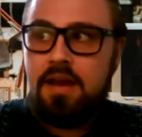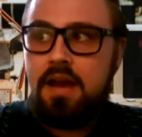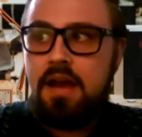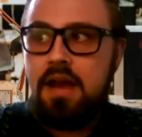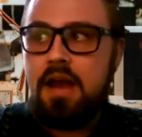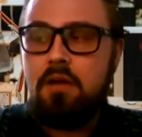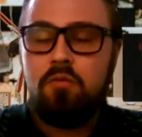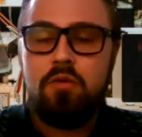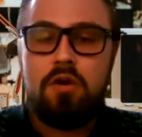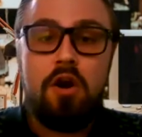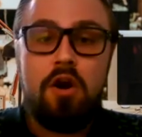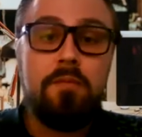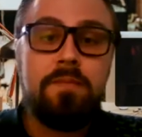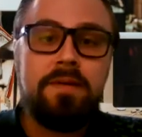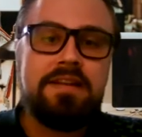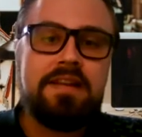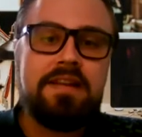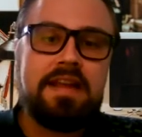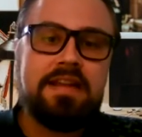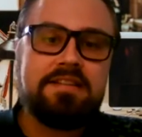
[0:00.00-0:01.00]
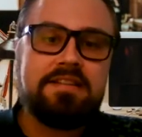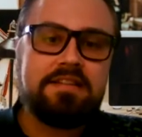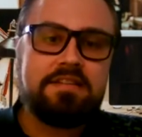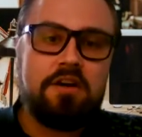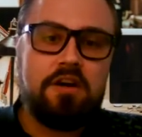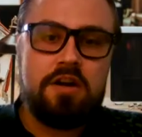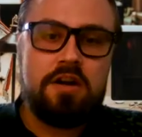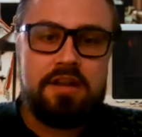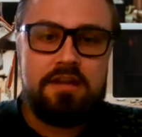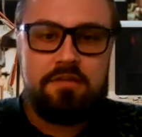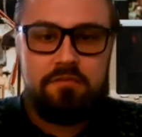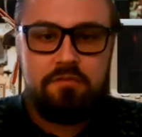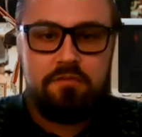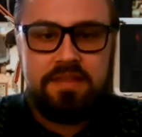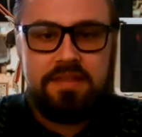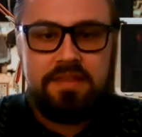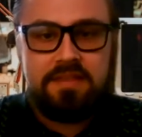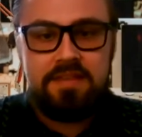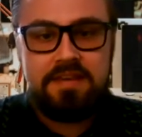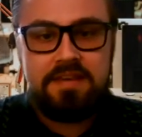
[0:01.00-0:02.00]
We're hoping to get started
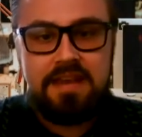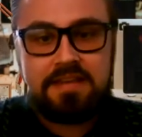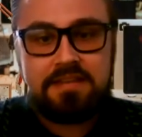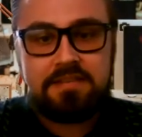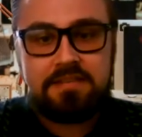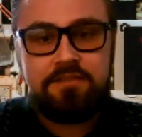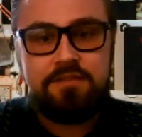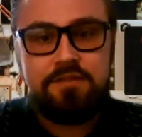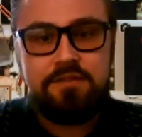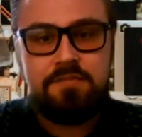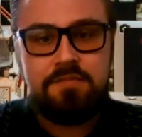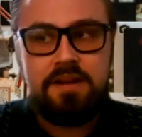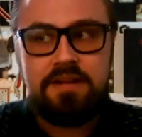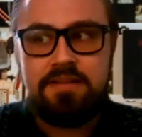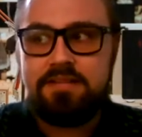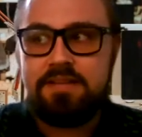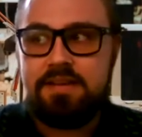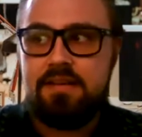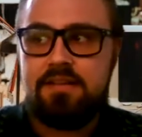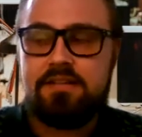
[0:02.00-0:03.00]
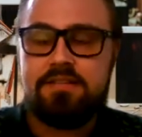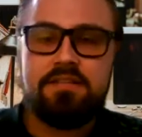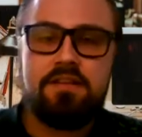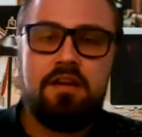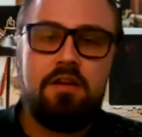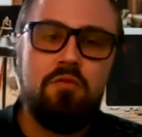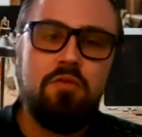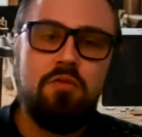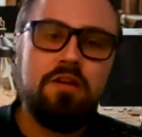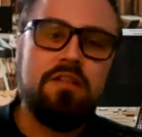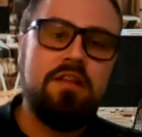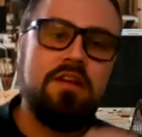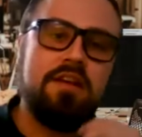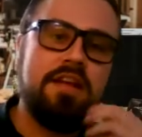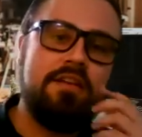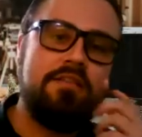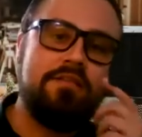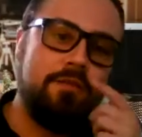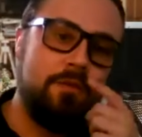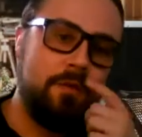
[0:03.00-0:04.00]
within the next few months here. So we're
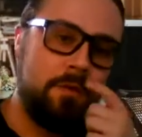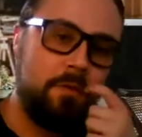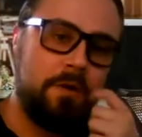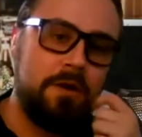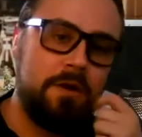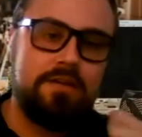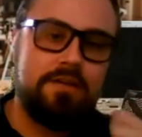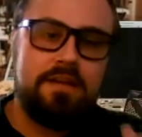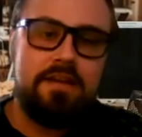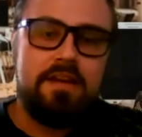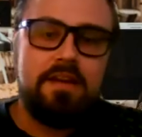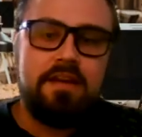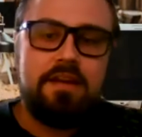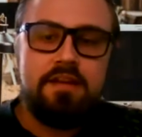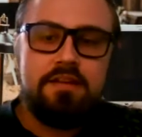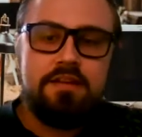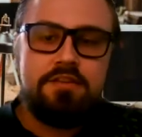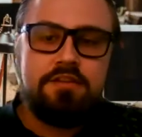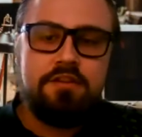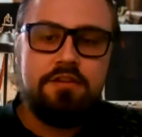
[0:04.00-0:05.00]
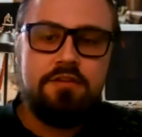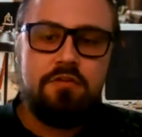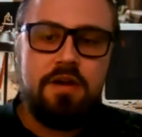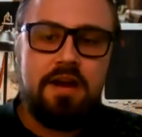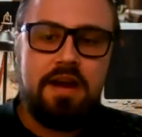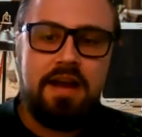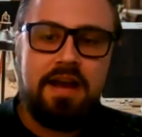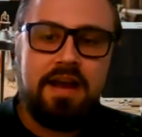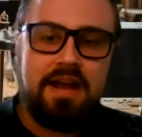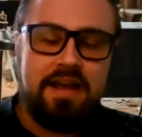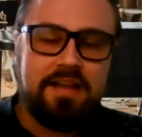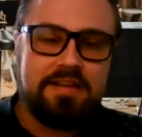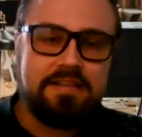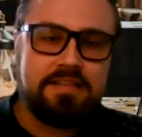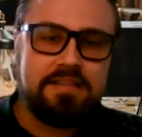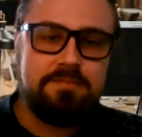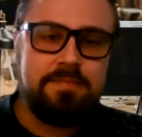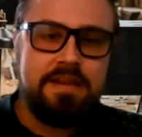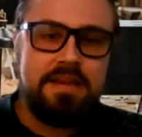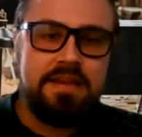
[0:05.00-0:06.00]
looking forward to
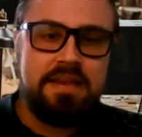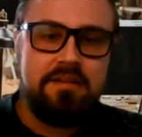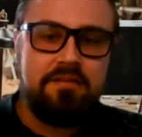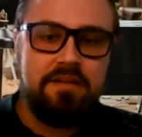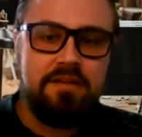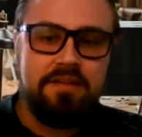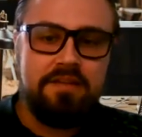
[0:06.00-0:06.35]
speaking